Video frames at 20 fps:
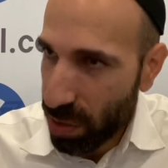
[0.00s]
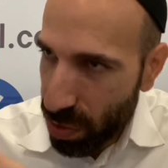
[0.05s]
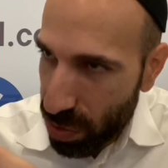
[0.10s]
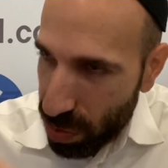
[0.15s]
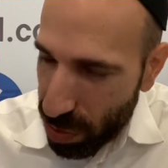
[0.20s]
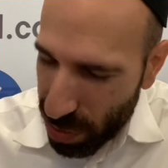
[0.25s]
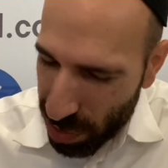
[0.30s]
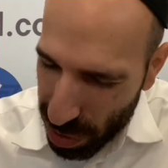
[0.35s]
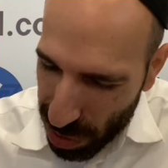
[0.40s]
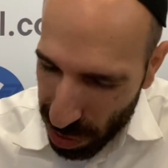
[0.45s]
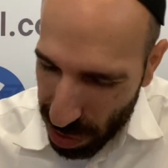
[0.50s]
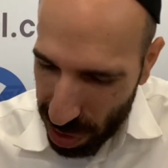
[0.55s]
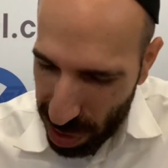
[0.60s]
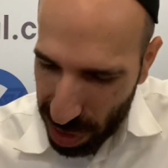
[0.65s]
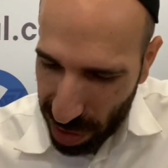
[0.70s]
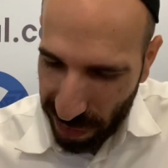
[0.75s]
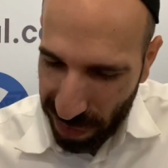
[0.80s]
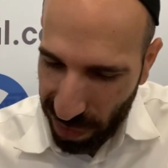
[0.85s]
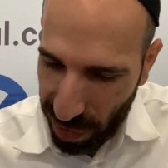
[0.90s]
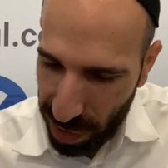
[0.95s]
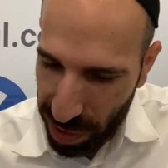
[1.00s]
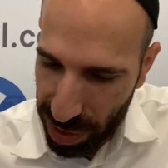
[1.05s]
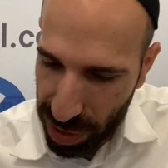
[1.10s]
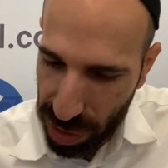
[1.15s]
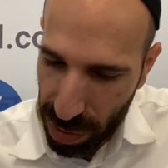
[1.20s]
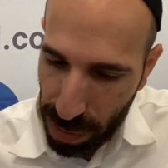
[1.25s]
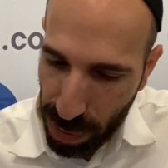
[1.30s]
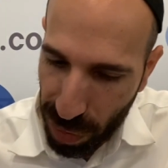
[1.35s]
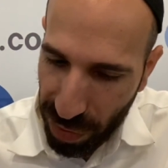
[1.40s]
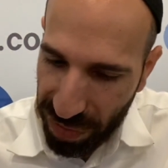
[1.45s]
you just converted,
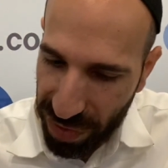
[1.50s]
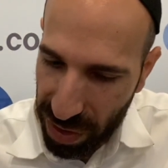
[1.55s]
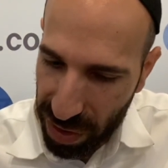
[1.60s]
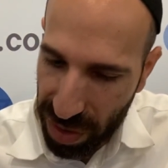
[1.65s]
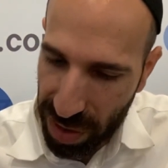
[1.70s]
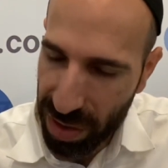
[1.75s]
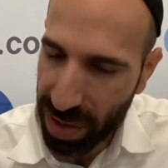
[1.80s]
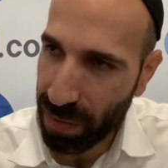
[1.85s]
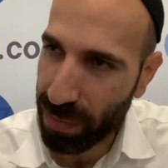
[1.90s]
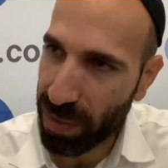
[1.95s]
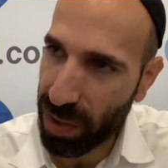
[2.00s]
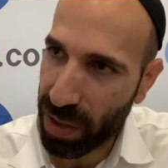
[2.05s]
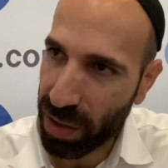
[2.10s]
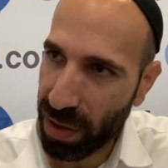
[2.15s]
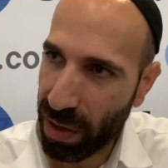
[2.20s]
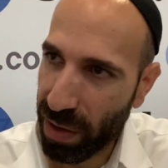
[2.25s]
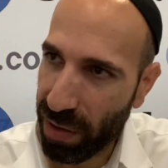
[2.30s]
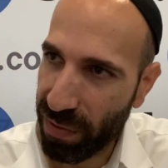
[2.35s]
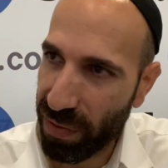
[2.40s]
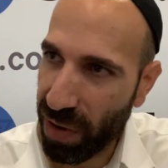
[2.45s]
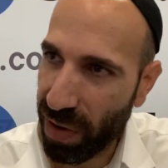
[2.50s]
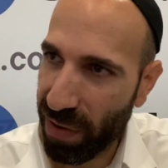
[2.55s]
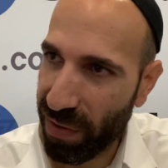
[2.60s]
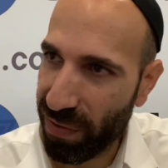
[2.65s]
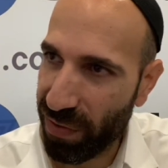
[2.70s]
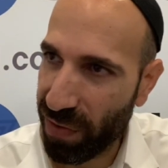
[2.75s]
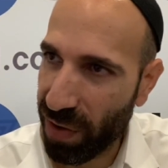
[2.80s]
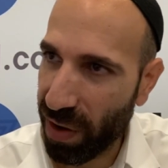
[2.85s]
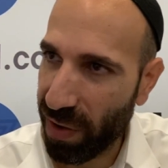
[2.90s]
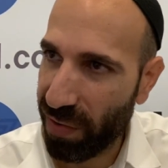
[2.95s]
you moved it to something
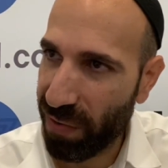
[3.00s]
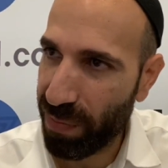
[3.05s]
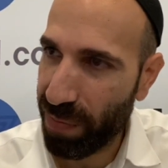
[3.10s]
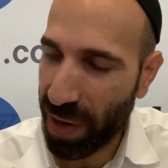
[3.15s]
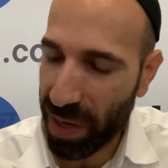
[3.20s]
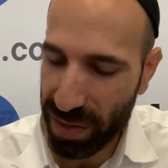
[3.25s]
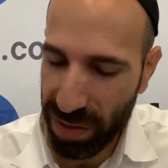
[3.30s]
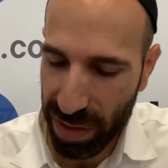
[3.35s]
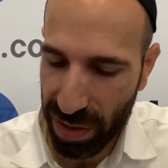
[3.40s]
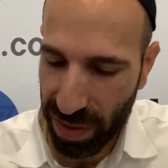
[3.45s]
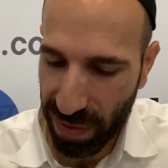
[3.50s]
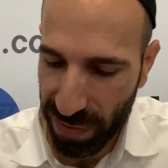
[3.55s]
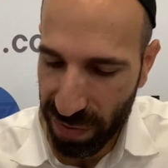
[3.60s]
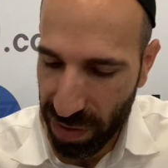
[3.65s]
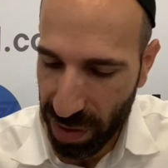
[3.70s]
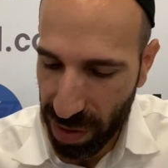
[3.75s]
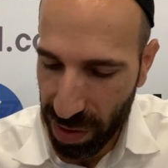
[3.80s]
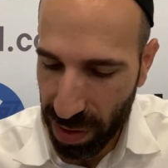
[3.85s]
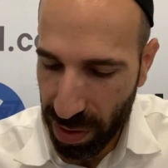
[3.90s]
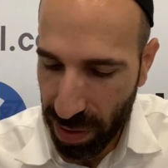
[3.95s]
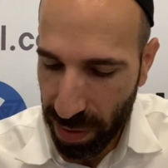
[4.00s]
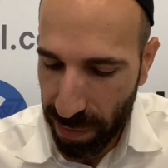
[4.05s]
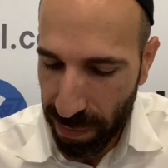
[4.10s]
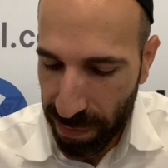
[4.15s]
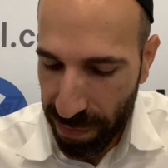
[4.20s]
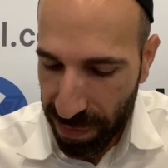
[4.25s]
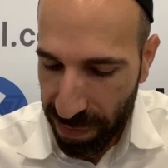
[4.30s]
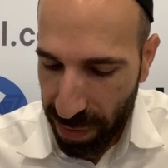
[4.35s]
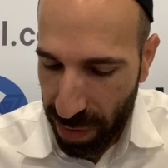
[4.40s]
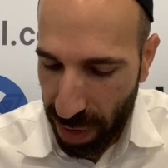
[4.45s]
of positivity.
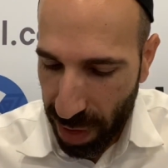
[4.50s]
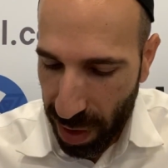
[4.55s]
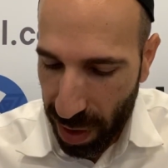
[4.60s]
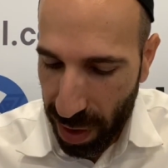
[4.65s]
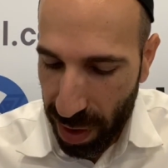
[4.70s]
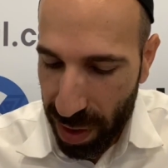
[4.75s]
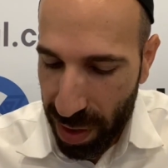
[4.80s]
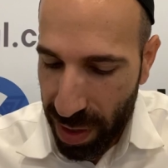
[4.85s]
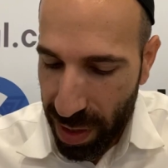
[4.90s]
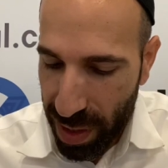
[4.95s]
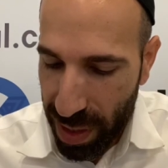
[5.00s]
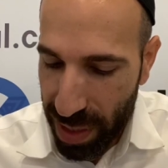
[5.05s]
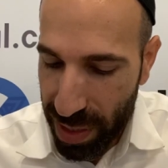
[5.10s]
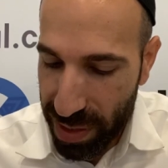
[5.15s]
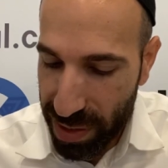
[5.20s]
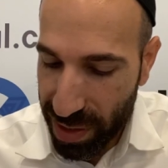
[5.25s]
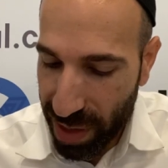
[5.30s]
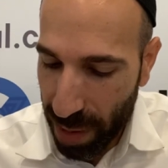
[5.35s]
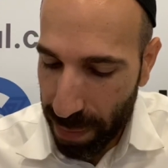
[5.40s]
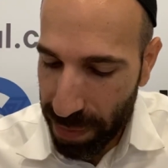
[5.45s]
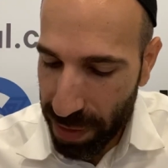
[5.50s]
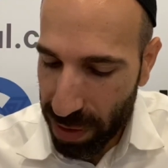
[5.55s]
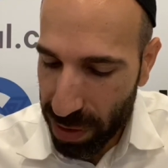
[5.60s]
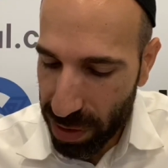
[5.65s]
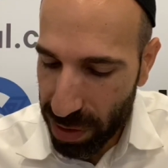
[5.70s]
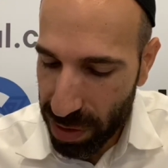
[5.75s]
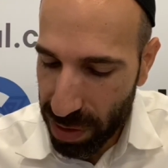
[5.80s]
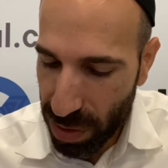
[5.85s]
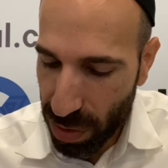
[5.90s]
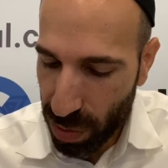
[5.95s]
It is not
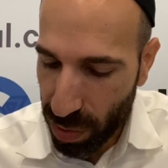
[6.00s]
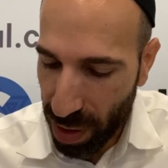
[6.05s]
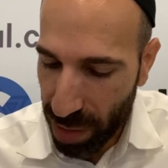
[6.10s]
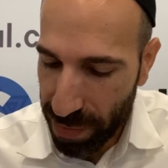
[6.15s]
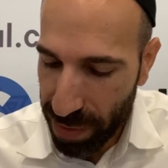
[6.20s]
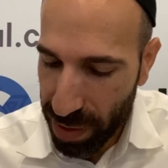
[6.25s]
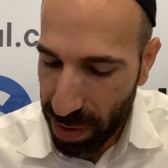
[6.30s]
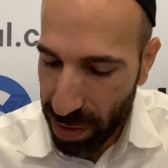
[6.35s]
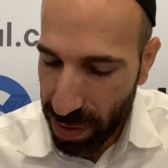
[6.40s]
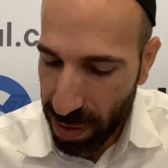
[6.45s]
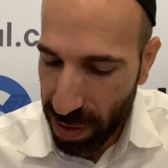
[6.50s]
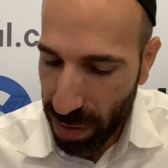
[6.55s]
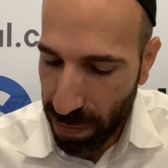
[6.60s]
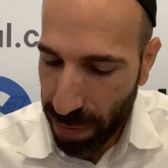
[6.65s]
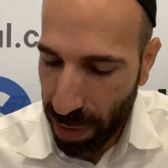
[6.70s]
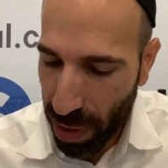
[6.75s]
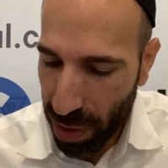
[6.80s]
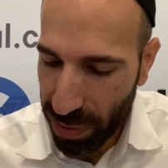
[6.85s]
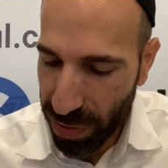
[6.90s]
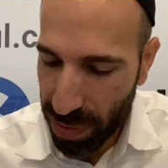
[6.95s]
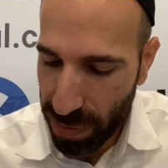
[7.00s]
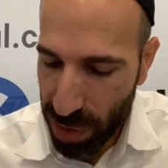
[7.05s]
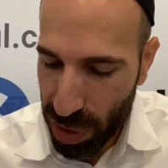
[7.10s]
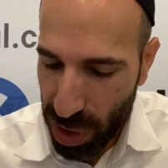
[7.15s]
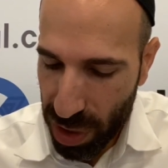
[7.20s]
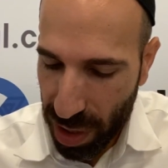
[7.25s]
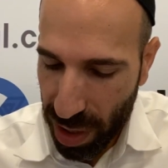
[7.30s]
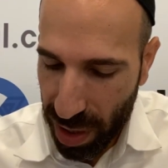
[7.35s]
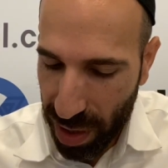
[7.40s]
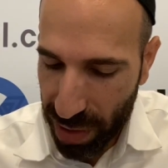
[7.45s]
because Rebbe compiled the
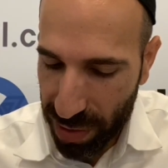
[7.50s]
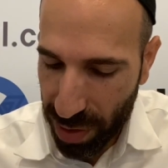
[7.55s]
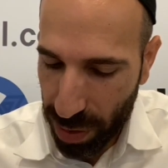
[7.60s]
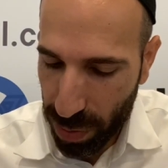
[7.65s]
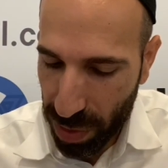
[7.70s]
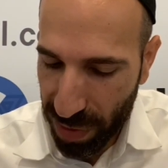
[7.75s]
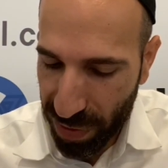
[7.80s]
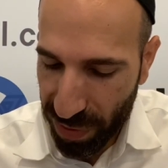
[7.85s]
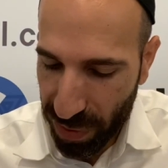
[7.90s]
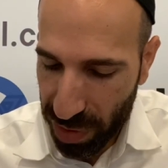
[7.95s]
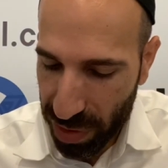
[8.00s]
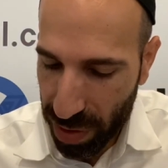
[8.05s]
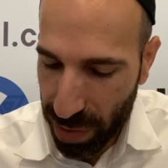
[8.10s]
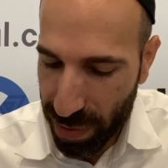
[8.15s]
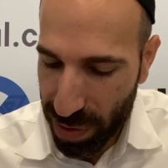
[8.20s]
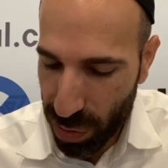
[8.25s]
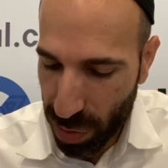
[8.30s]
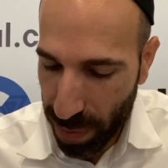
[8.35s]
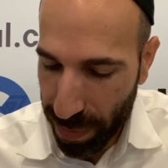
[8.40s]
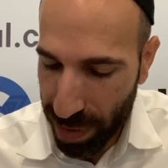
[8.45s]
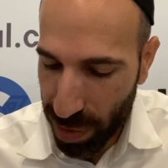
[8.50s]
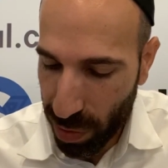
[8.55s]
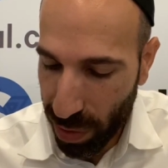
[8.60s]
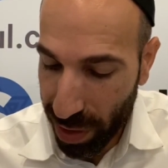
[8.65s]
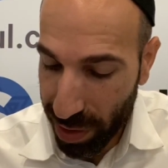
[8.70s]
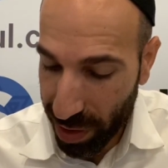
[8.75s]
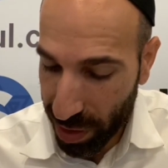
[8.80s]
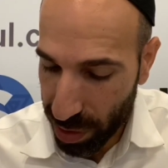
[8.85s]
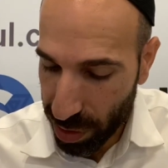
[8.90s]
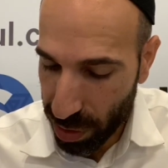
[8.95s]
Mishnah that we refer to him as Rabbeinu
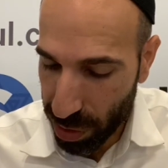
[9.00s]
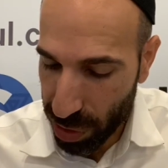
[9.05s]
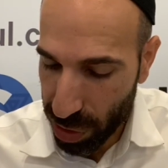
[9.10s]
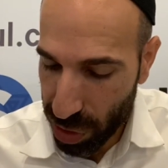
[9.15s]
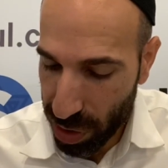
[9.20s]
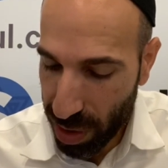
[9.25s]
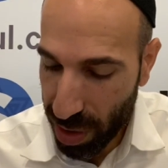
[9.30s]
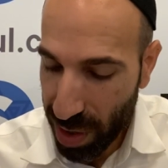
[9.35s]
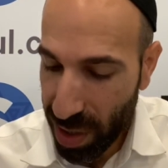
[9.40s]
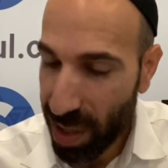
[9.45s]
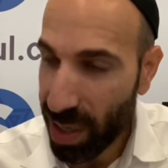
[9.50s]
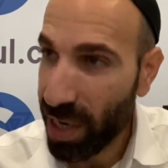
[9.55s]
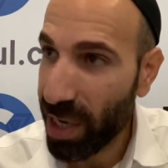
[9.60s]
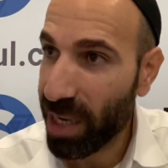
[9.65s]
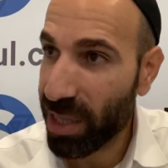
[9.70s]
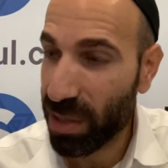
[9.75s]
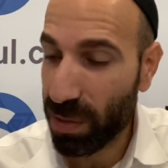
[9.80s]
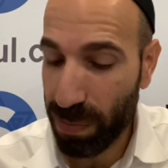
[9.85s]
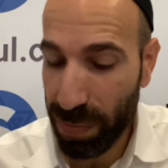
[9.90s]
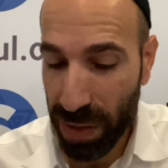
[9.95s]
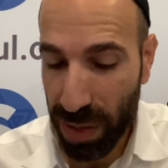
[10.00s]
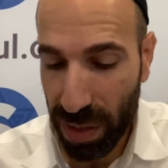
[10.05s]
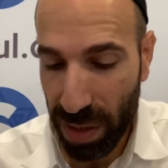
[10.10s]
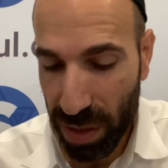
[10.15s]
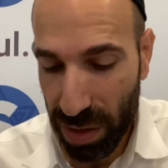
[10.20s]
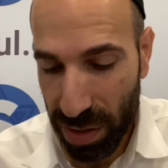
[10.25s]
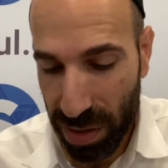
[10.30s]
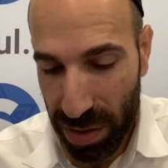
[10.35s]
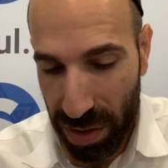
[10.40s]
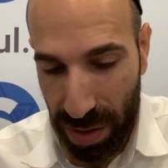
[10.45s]
HaKadosh. It's
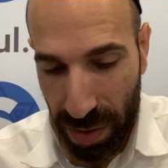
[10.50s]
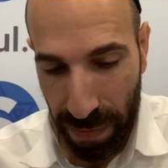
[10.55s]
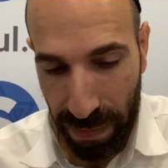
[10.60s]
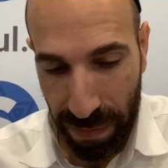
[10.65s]
because